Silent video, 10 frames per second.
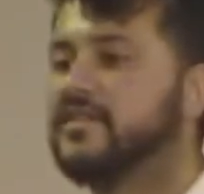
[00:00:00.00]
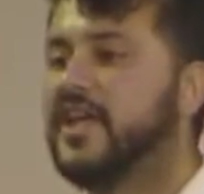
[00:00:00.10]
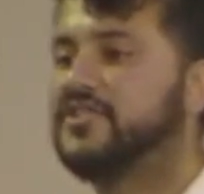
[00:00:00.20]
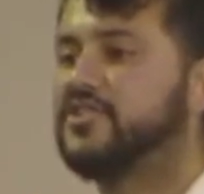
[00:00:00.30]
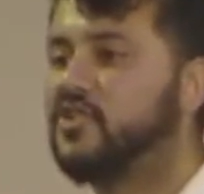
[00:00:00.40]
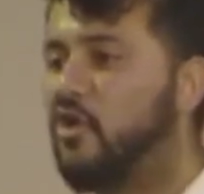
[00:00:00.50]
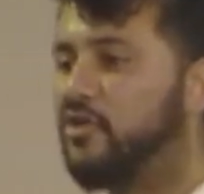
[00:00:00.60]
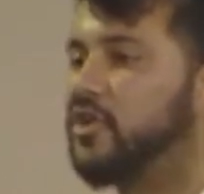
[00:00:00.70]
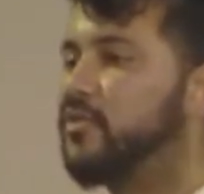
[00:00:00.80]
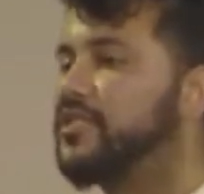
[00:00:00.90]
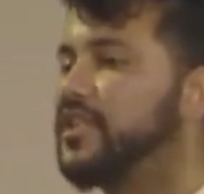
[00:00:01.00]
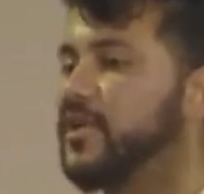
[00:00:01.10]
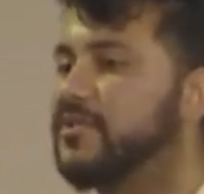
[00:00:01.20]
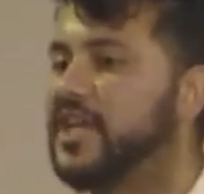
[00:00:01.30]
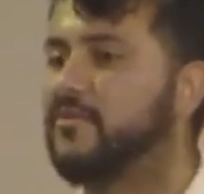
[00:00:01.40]
That's the only reason
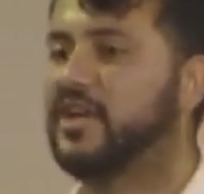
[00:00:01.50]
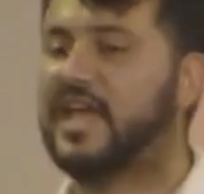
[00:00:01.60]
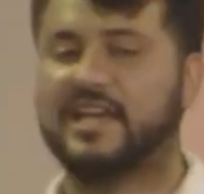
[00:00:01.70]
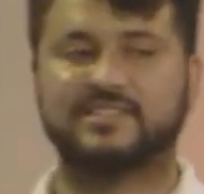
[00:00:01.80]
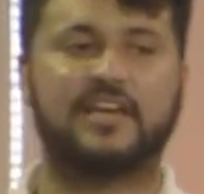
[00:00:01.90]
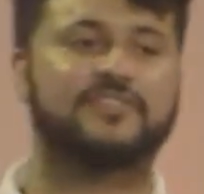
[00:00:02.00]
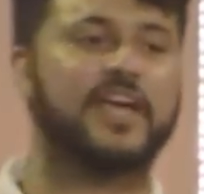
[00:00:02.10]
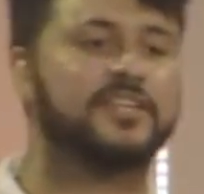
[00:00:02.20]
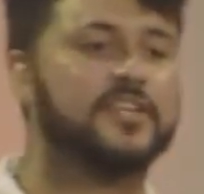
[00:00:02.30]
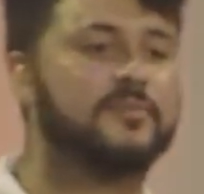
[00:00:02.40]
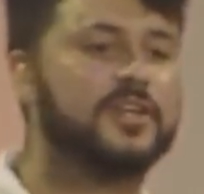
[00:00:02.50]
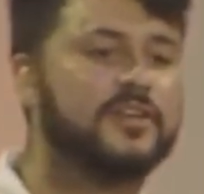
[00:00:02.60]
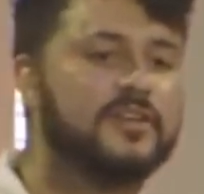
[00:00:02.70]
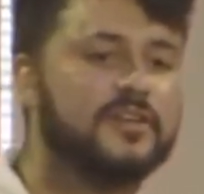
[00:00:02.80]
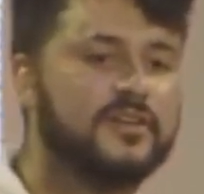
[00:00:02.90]
he was able to cast out that
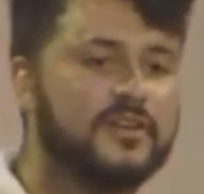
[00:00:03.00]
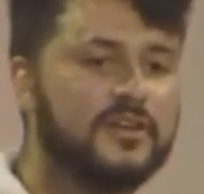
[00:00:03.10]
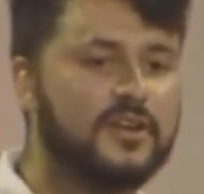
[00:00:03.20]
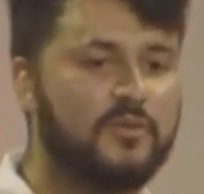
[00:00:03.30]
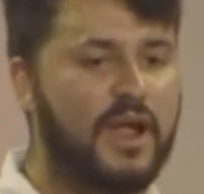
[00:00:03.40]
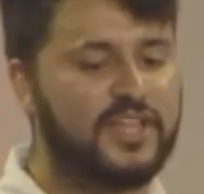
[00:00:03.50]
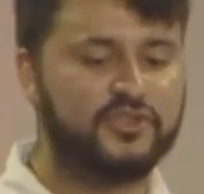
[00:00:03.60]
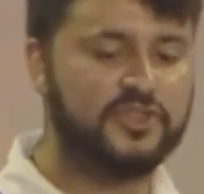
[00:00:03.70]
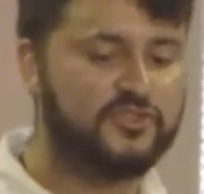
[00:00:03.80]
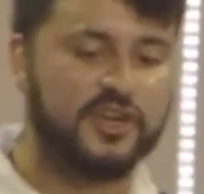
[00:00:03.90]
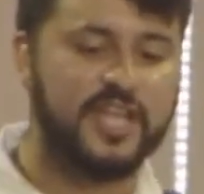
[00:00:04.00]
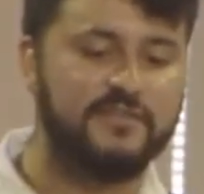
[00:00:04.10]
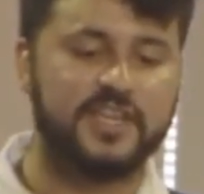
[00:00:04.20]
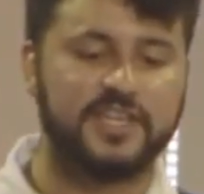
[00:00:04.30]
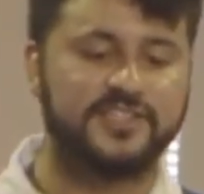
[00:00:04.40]
demon. Right? And so these are
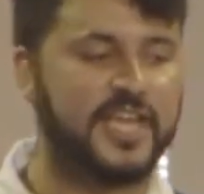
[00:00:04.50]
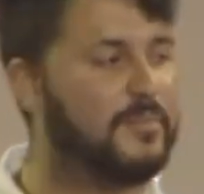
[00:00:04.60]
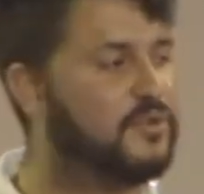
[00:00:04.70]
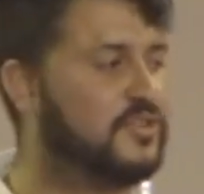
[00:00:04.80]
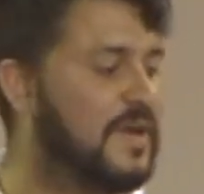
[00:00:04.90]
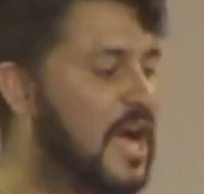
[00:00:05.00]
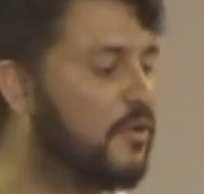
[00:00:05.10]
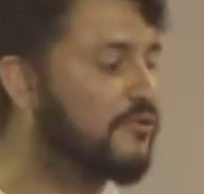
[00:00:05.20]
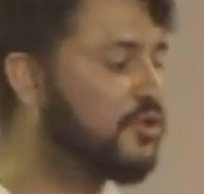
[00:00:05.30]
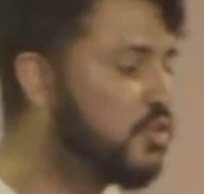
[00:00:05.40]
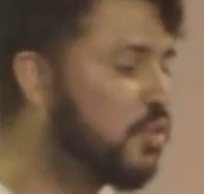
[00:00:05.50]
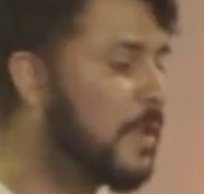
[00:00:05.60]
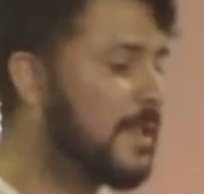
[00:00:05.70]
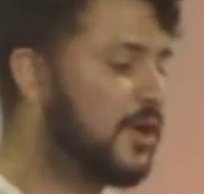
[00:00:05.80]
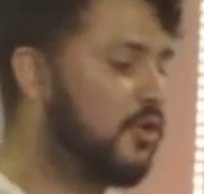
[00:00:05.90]
living examples of how if you
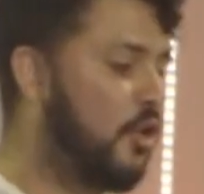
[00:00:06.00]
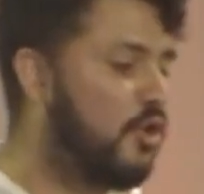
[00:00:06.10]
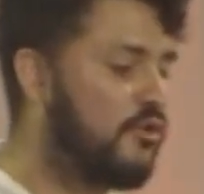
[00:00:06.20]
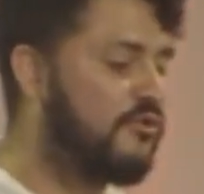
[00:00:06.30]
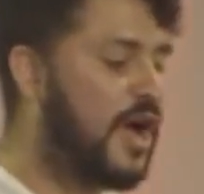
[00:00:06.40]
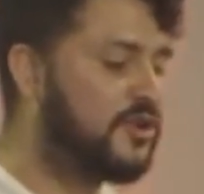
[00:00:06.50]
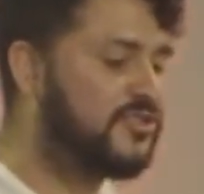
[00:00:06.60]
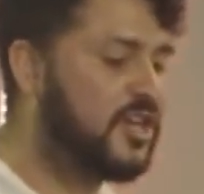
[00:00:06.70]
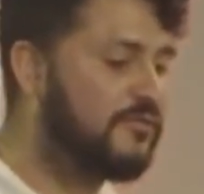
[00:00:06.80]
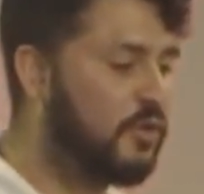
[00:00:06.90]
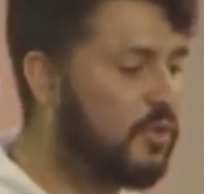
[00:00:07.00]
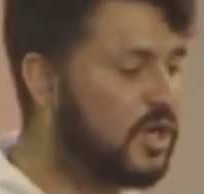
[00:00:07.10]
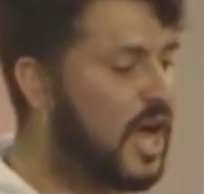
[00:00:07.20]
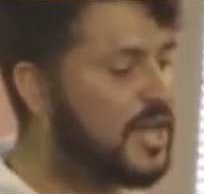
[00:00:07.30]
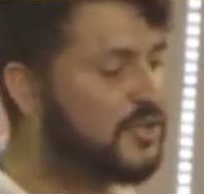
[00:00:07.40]
glorify yourself in
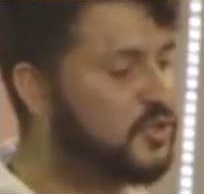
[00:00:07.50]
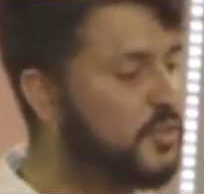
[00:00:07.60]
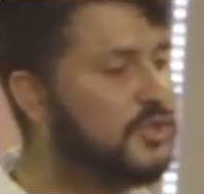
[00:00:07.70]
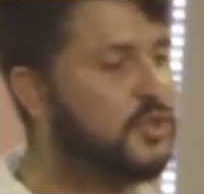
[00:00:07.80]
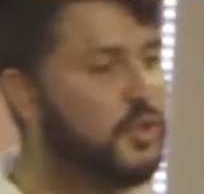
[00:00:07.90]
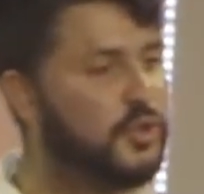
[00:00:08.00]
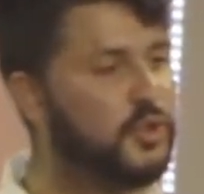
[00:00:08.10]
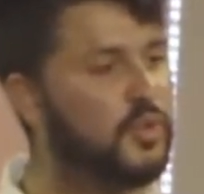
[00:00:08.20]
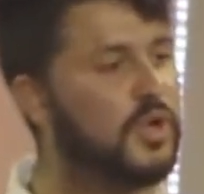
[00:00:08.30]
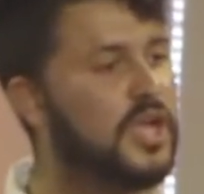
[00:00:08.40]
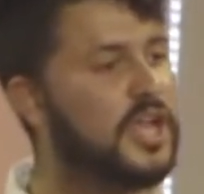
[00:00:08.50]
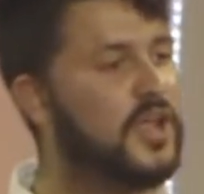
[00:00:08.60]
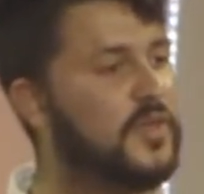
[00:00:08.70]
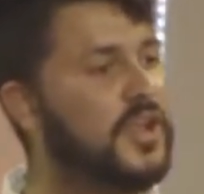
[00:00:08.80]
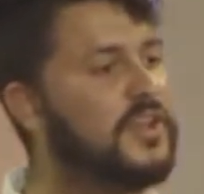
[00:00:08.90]
what God is doing through you and
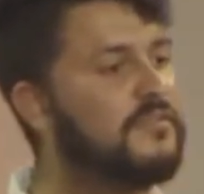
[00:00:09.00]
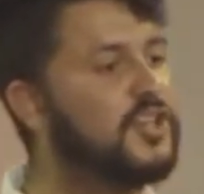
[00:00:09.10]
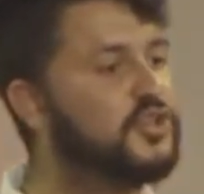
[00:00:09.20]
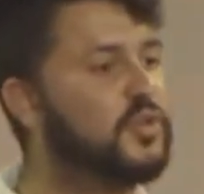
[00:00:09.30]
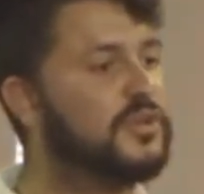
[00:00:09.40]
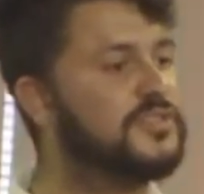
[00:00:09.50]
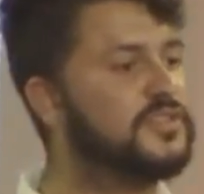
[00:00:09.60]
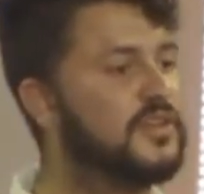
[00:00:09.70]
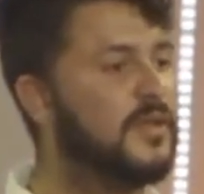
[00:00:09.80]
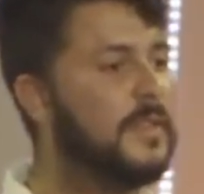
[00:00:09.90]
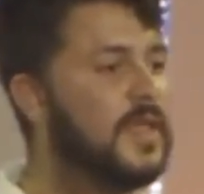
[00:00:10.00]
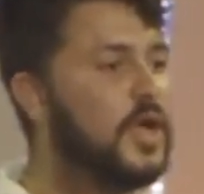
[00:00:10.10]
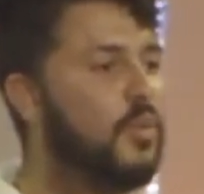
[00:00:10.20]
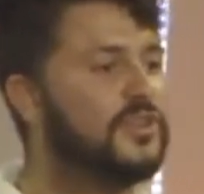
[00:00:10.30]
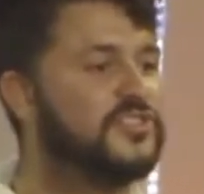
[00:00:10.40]
other individuals,
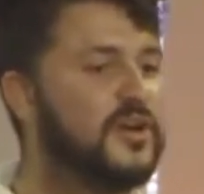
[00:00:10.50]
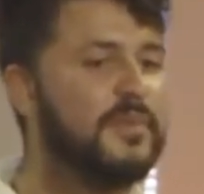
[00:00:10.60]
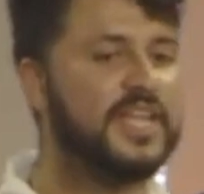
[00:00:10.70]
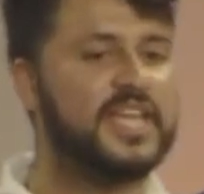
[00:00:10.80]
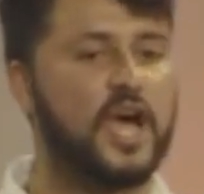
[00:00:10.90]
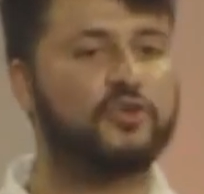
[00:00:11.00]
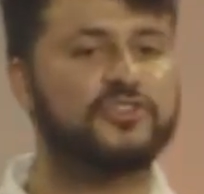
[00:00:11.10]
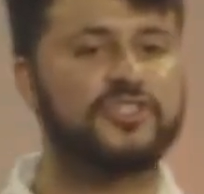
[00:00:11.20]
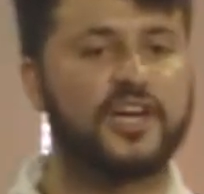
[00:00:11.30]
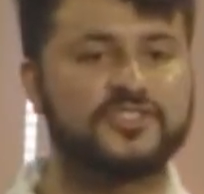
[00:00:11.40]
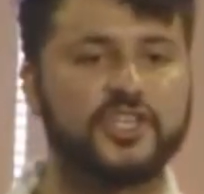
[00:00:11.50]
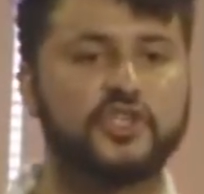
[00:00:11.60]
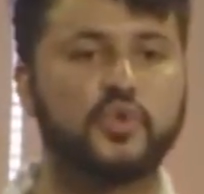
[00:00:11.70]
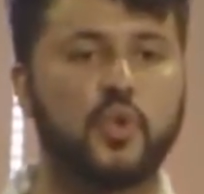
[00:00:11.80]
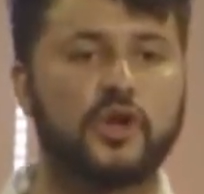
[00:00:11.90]
when somebody else does it,
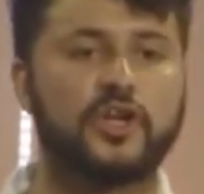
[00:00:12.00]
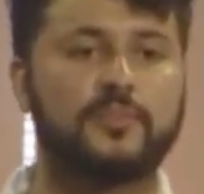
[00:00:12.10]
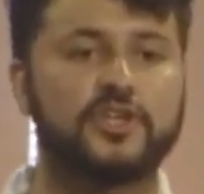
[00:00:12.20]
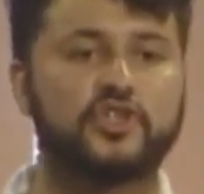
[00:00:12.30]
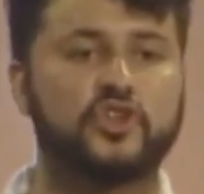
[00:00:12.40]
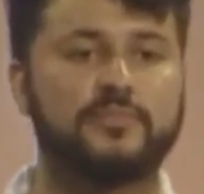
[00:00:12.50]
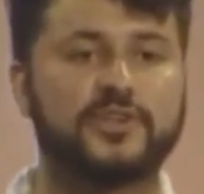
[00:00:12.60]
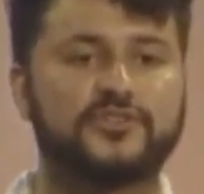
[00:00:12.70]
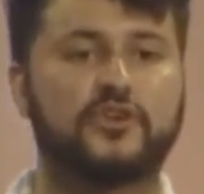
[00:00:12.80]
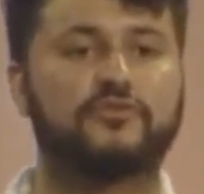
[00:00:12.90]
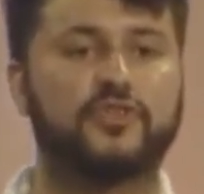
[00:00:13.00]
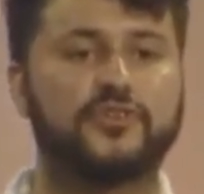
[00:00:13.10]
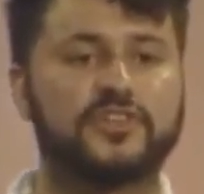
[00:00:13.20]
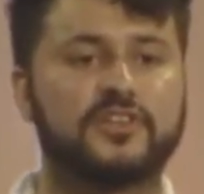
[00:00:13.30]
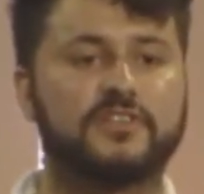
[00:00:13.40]
you are going to be a tripping stone for
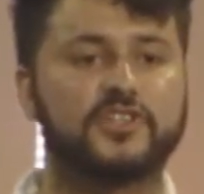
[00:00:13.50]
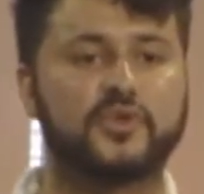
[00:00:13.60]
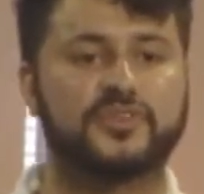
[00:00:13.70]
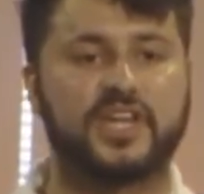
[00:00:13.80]
those individuals.